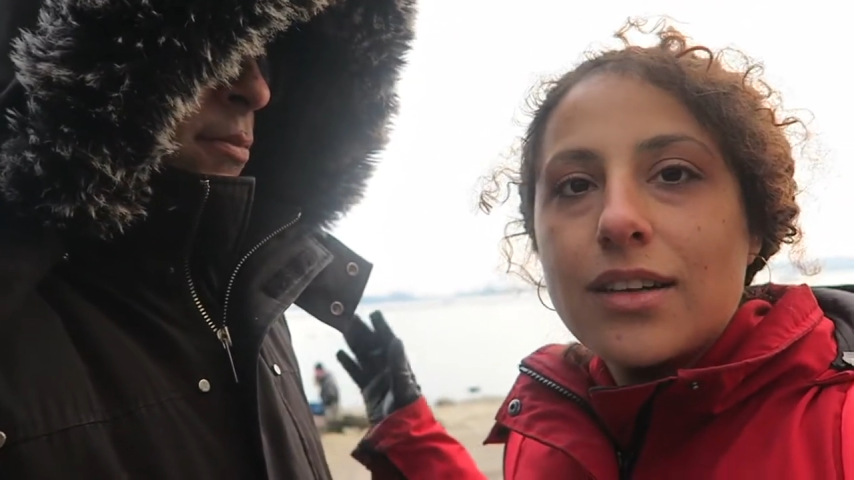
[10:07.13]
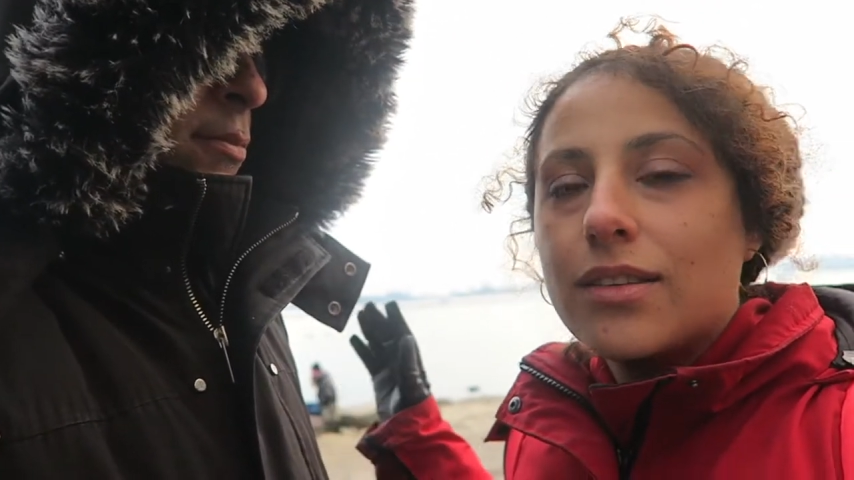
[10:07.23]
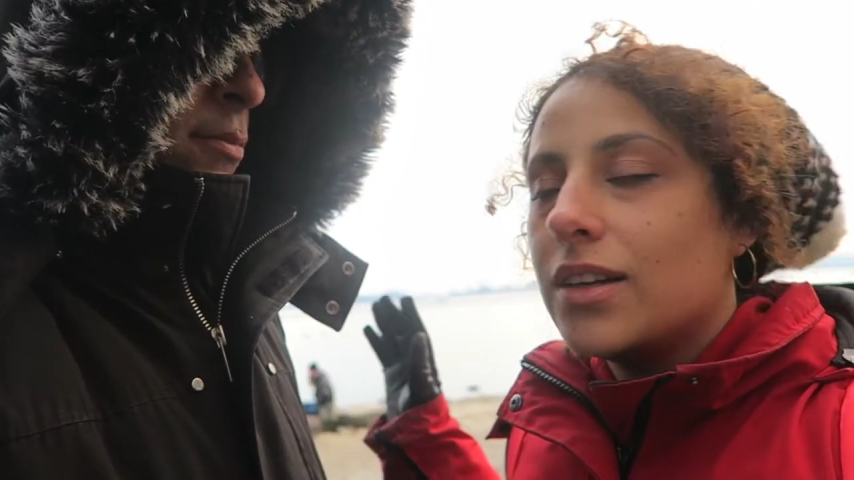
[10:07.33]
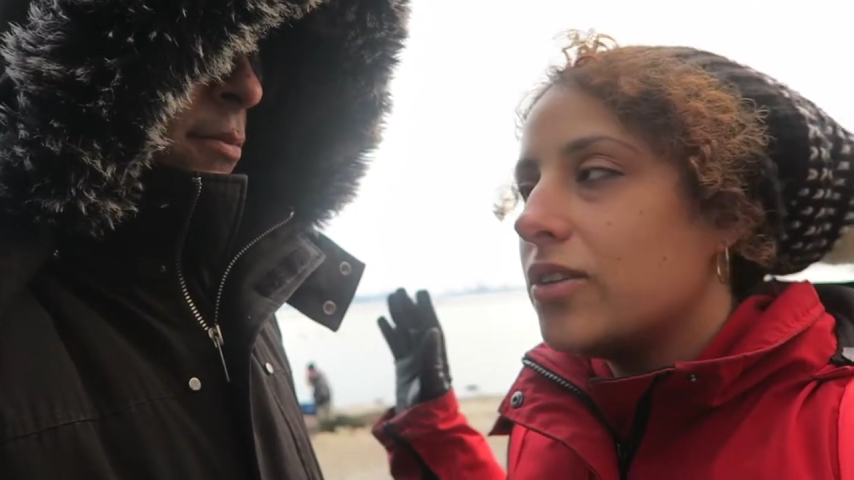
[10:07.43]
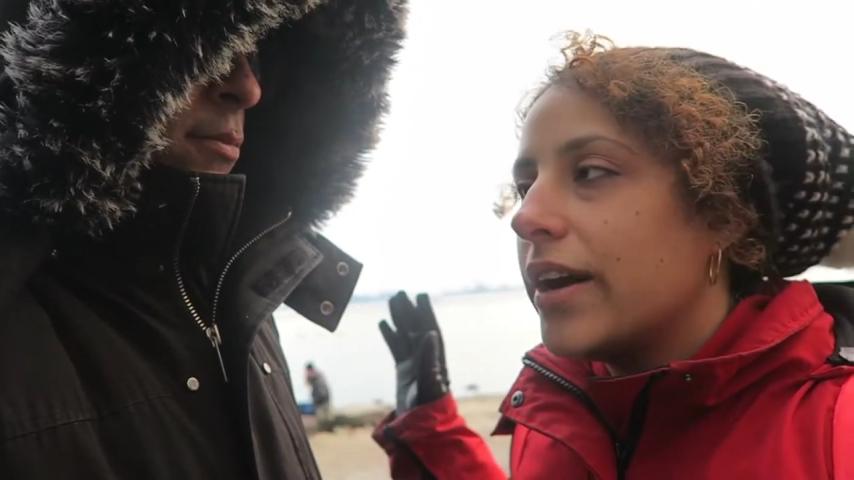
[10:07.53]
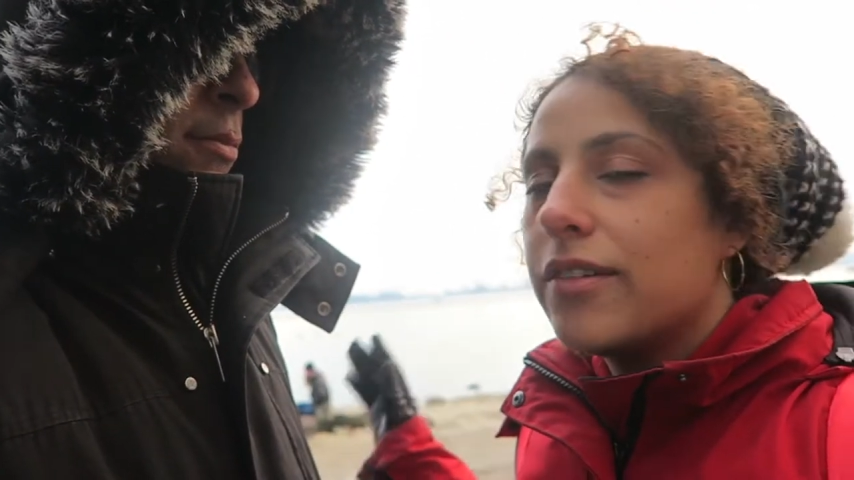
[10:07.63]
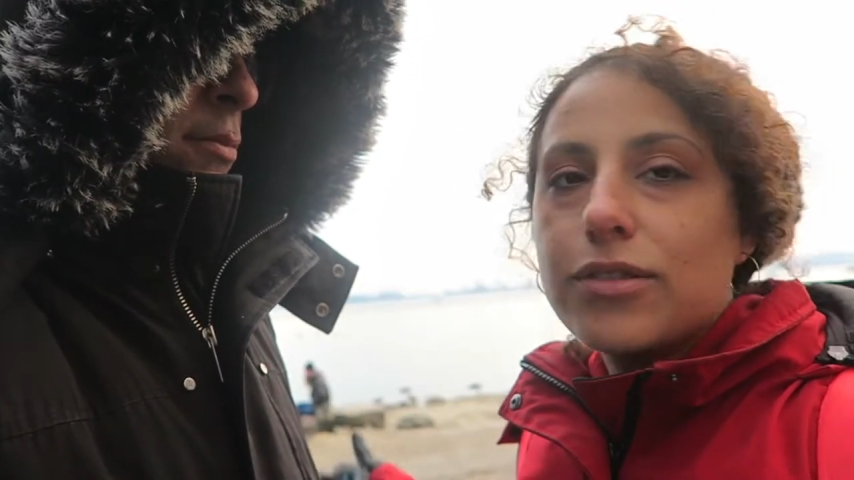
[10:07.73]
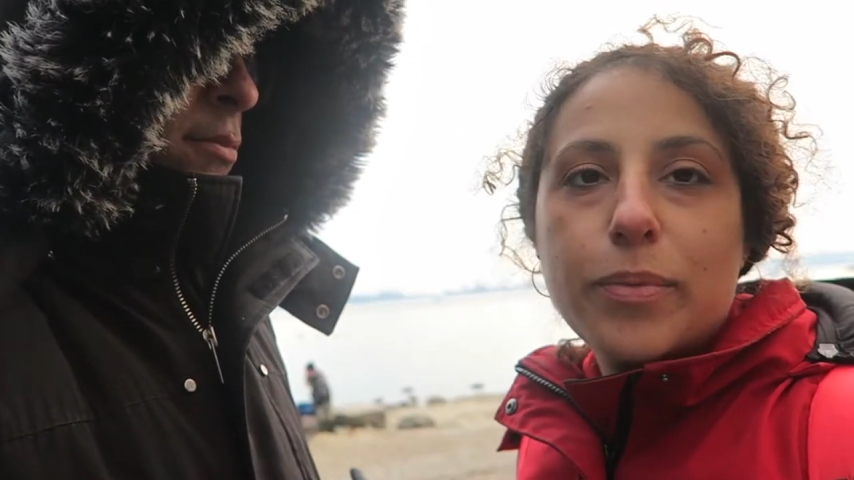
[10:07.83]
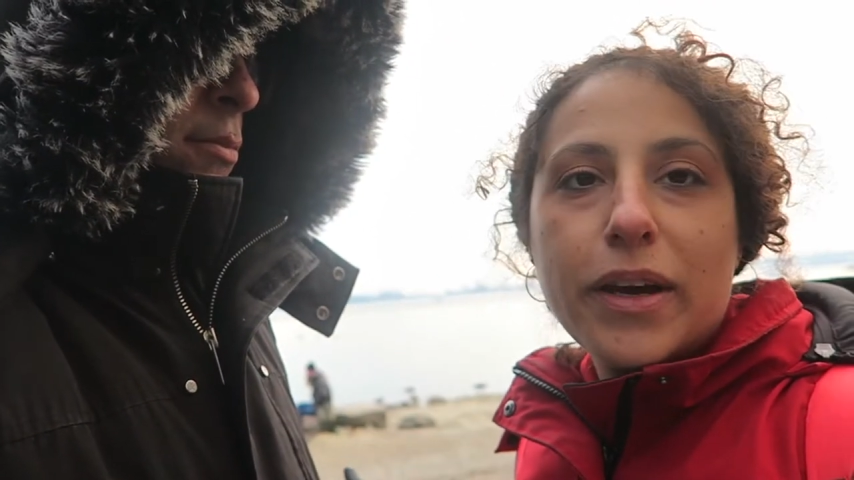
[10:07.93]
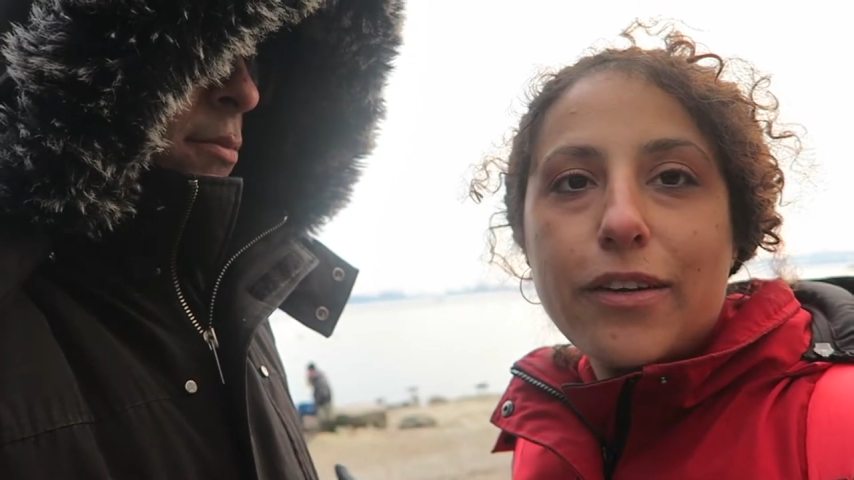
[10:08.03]
then you have
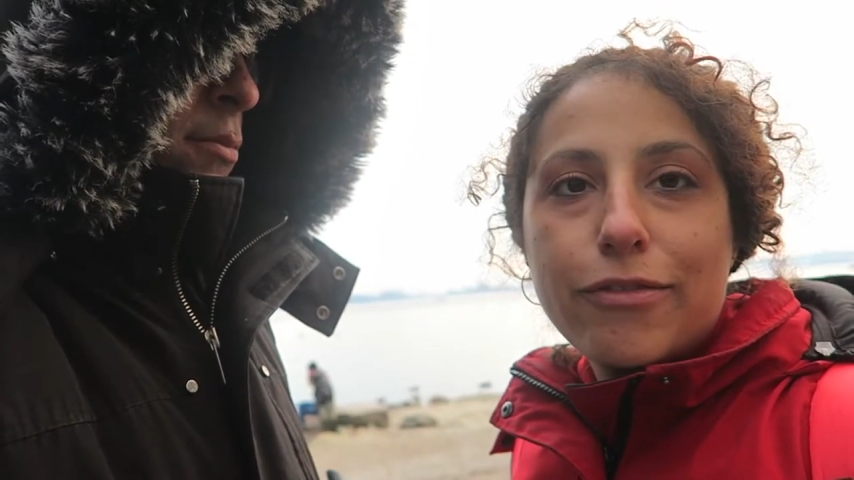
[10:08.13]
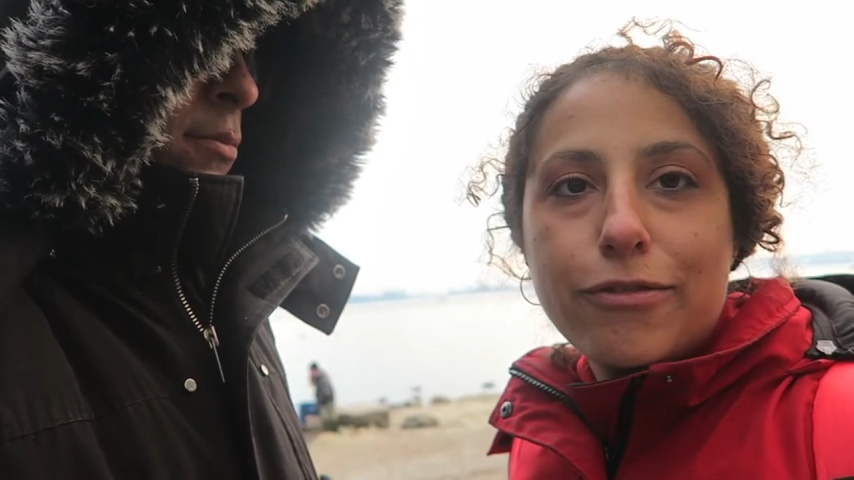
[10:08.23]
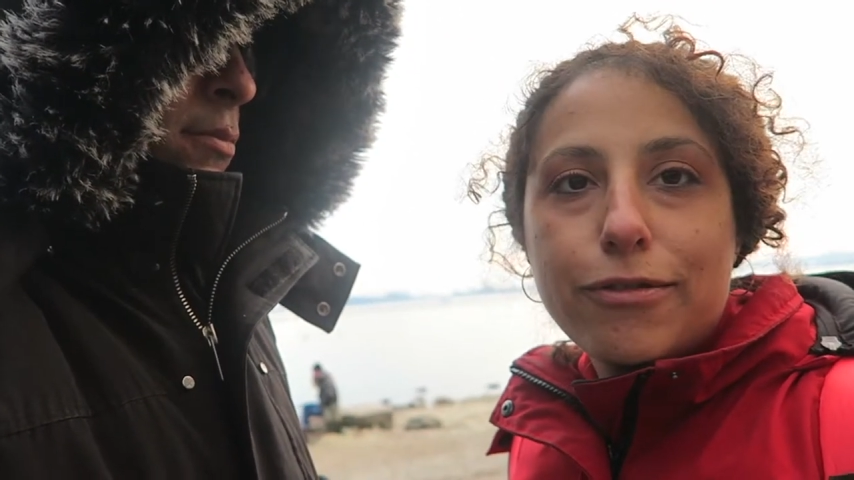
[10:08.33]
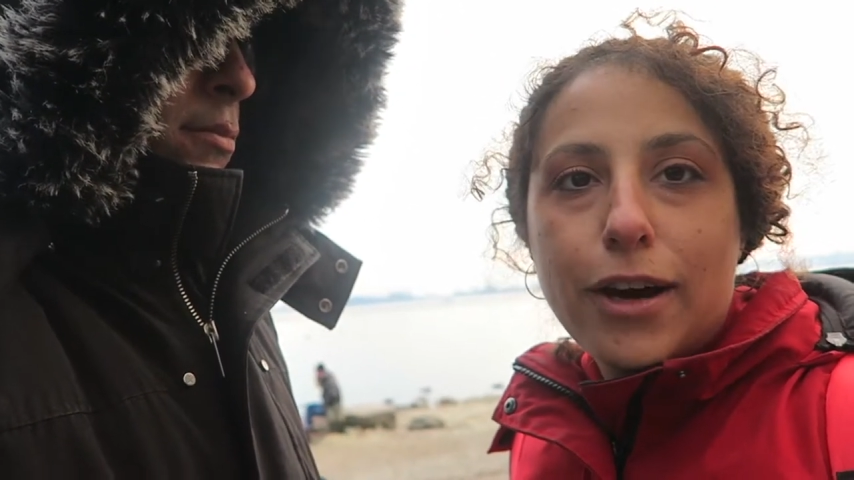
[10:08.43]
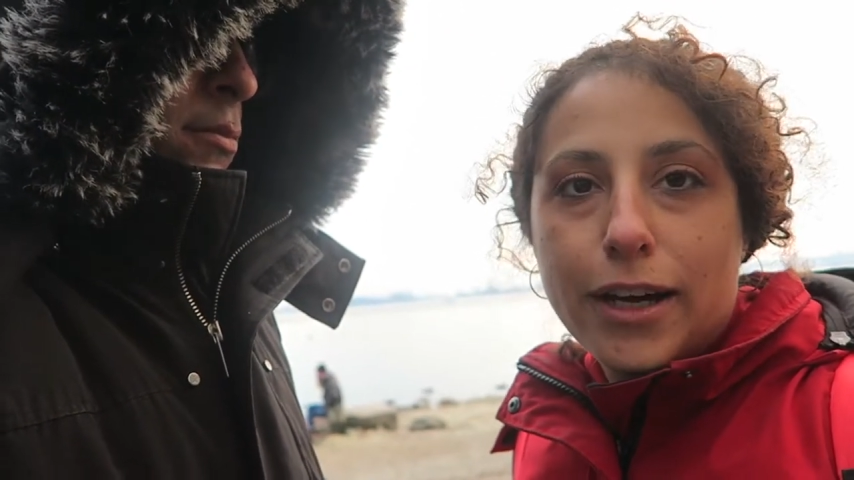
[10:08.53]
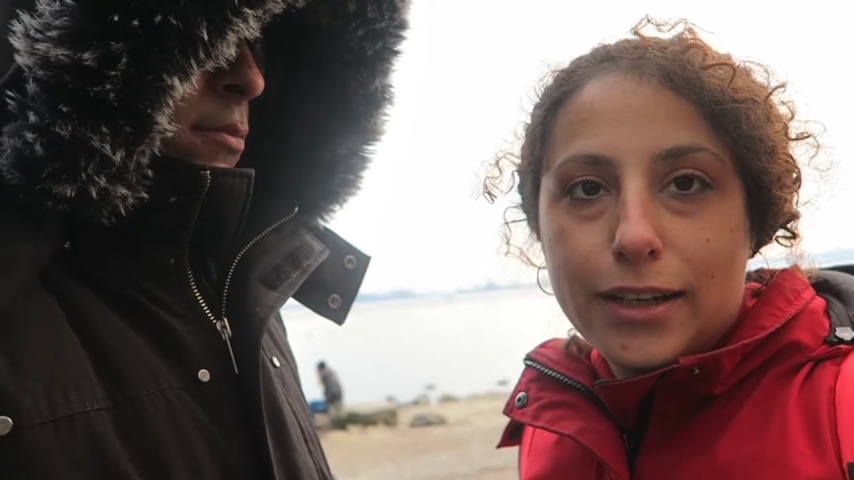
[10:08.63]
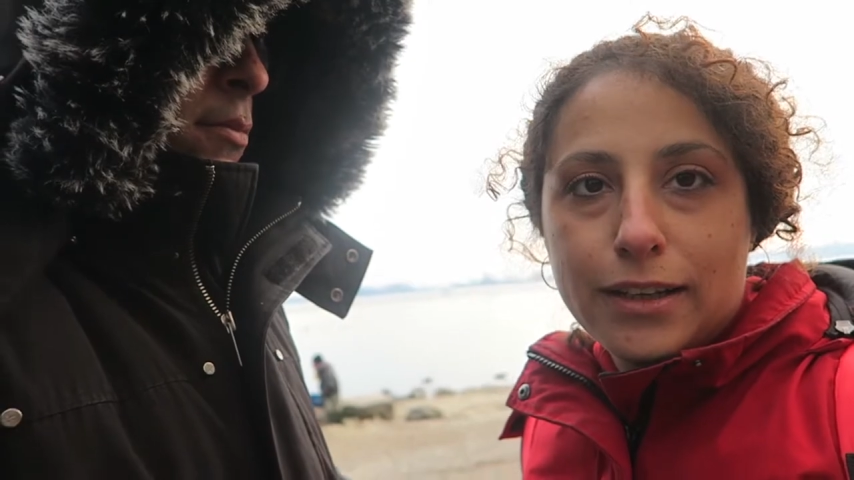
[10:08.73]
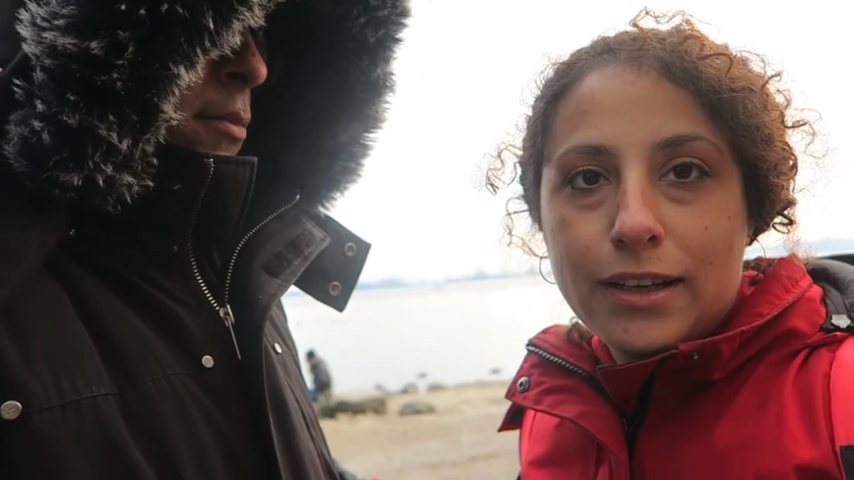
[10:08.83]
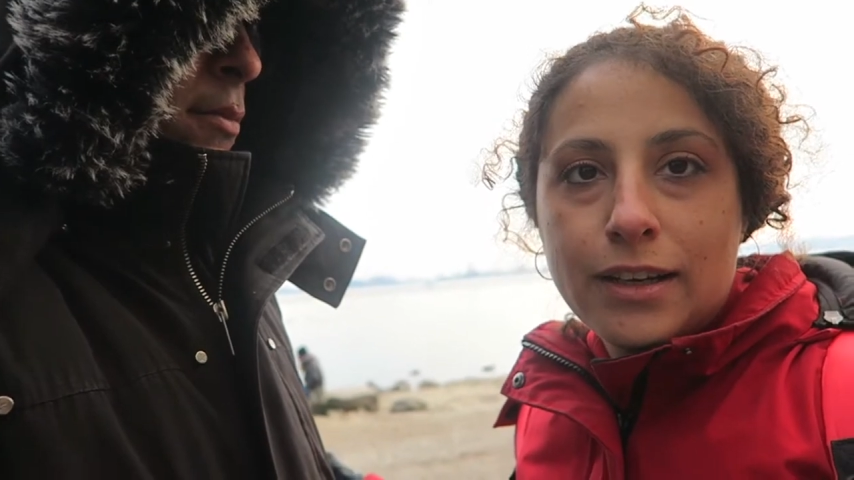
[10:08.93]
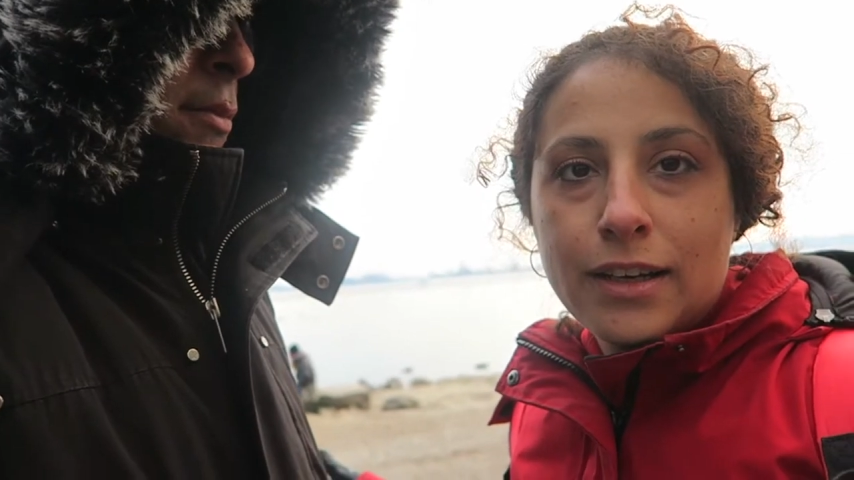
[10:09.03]
to pay a fine.